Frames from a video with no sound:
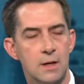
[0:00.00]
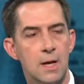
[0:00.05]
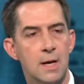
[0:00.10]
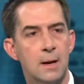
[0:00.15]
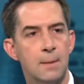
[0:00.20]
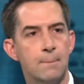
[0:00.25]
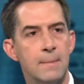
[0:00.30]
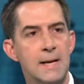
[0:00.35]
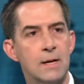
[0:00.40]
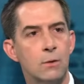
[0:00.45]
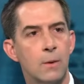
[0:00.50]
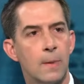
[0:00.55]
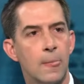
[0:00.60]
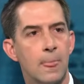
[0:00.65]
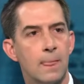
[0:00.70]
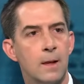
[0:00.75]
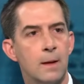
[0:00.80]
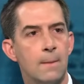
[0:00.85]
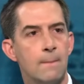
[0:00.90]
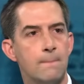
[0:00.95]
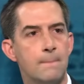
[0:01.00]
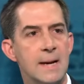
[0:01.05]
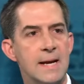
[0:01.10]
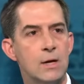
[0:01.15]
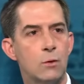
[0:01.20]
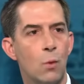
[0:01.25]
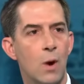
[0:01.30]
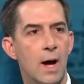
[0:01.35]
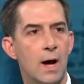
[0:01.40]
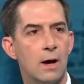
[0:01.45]
I mean, I don't mean, know who is the
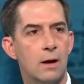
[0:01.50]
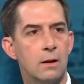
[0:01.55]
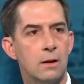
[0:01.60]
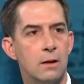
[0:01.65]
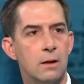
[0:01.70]
Democrat. A lot, a